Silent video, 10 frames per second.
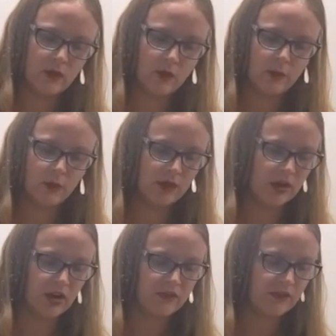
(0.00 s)
or pull
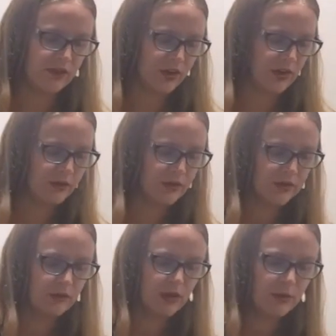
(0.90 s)
it off if they're
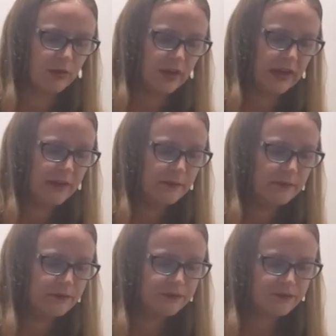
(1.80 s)
really rubbery.
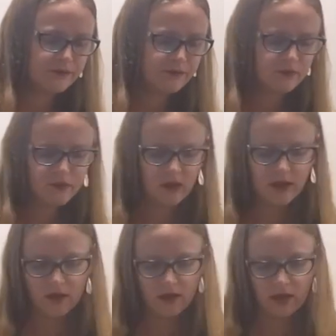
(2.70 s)

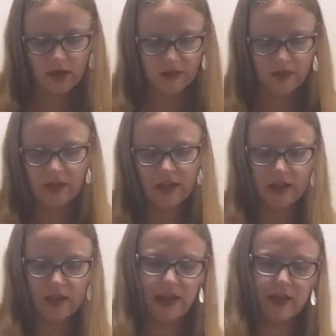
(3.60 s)
And
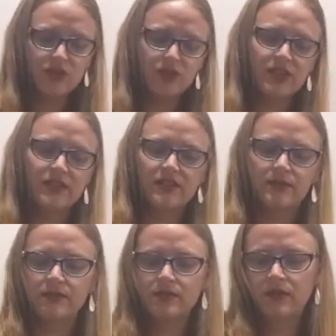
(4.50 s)
then I usually just
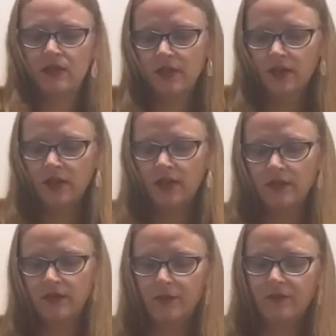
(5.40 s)

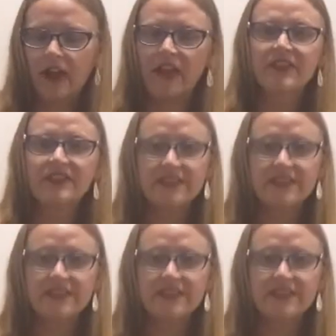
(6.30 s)
find the